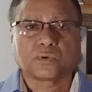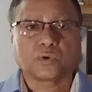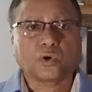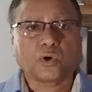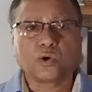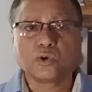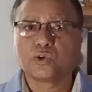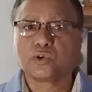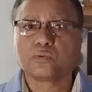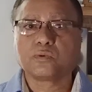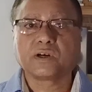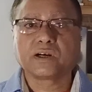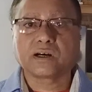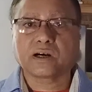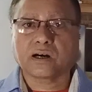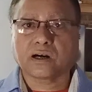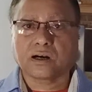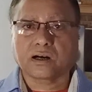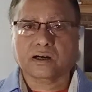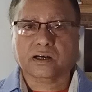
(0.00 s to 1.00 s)
all over
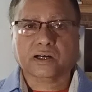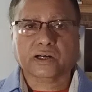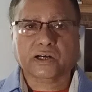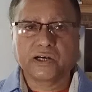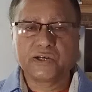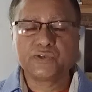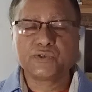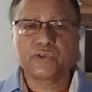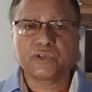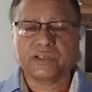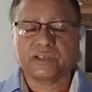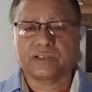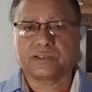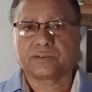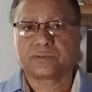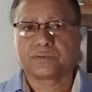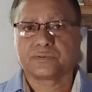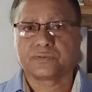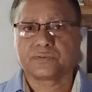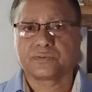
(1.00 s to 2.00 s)
country
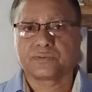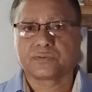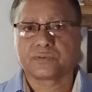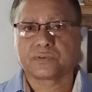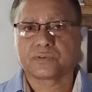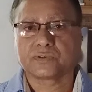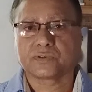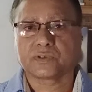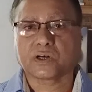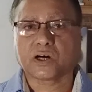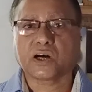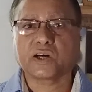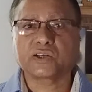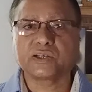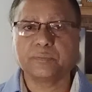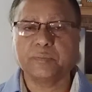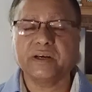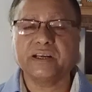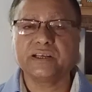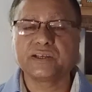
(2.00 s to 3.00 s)
are
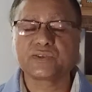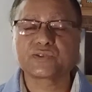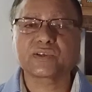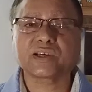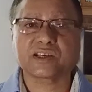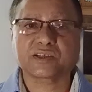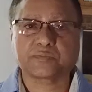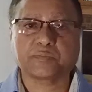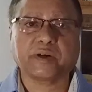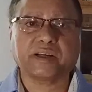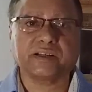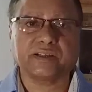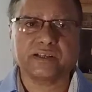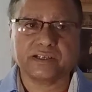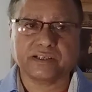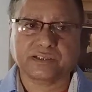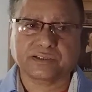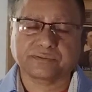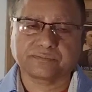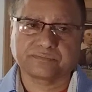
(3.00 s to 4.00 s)
remaining suspended.